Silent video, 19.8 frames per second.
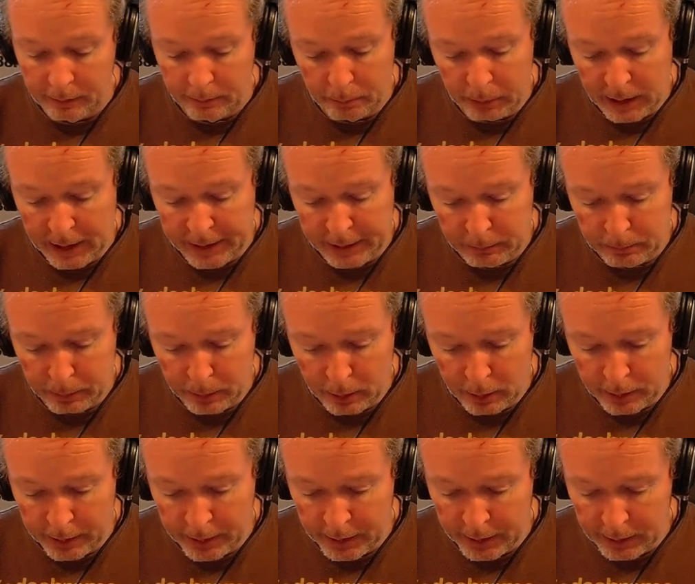Played
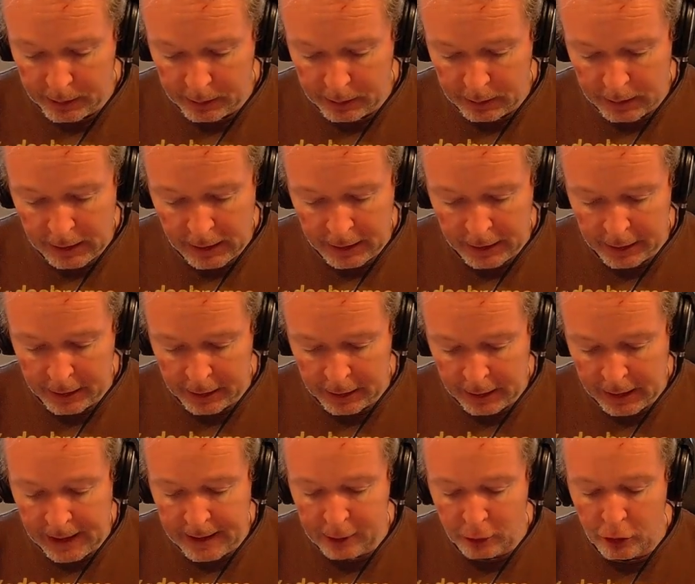by
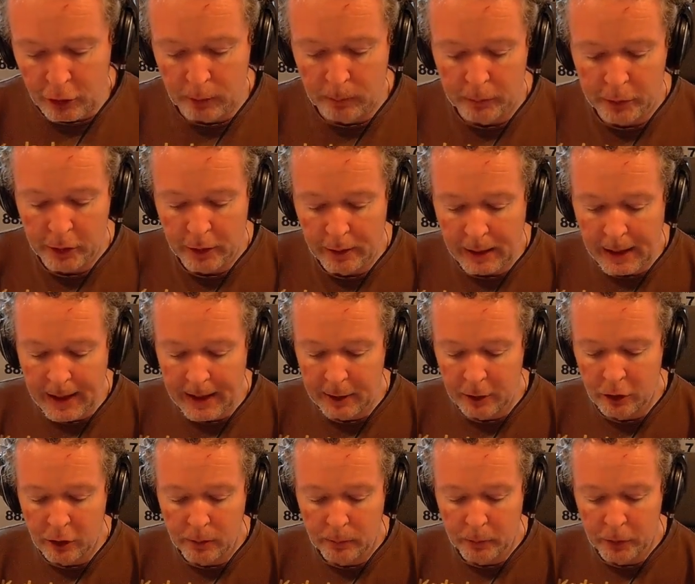Anna Thompson.
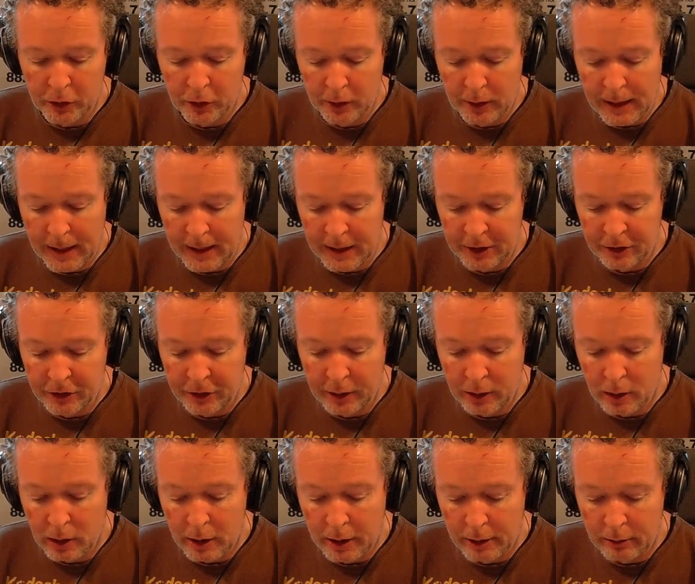Anna Thompson as
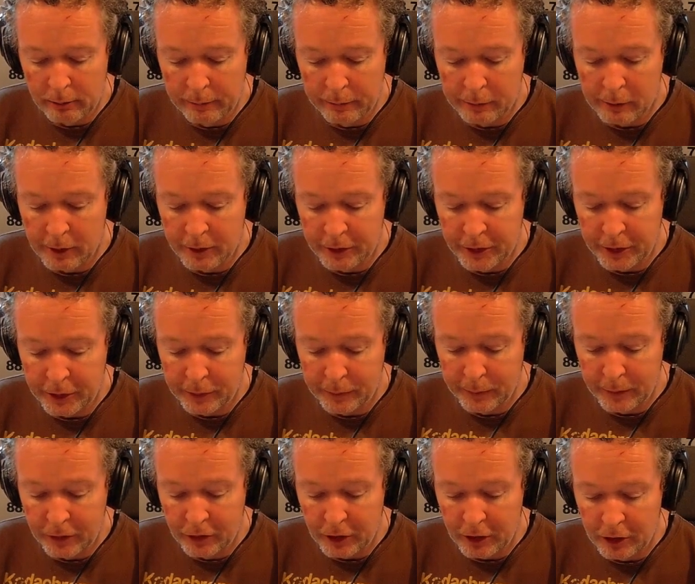Delilah and Frances
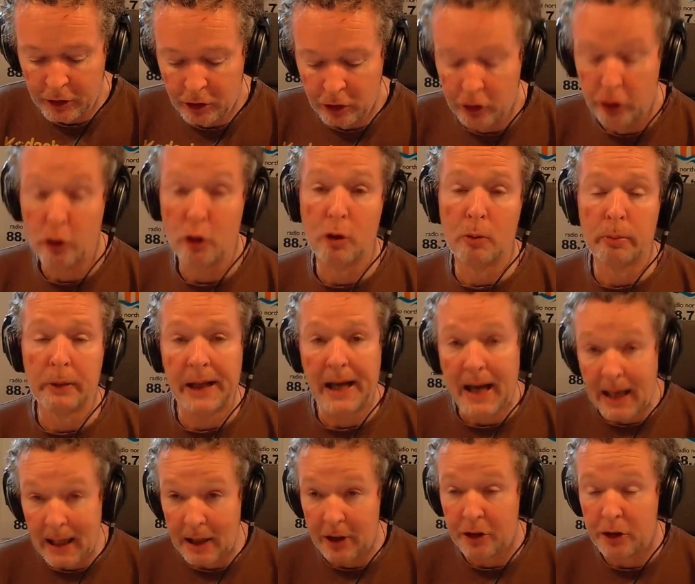Fisher, Strawberry
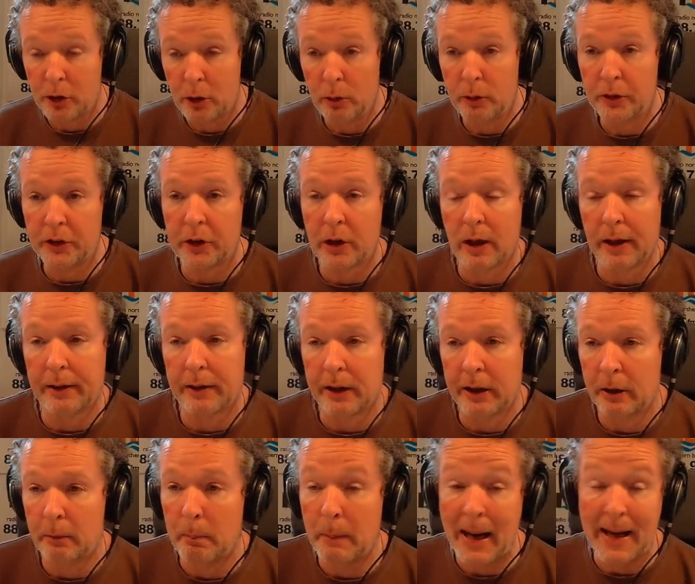Alice, who's like
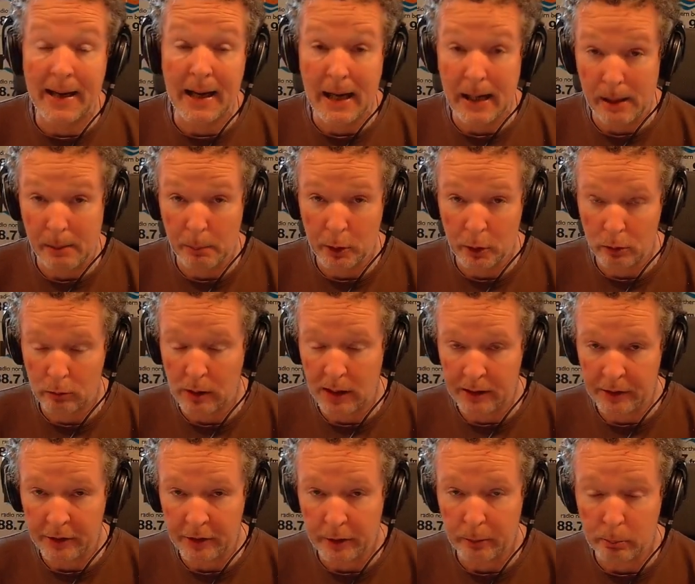the madam who
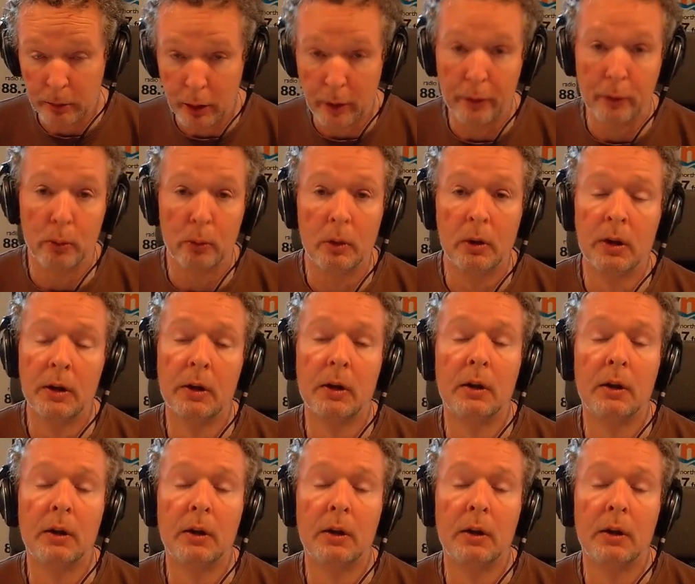runs the brothel.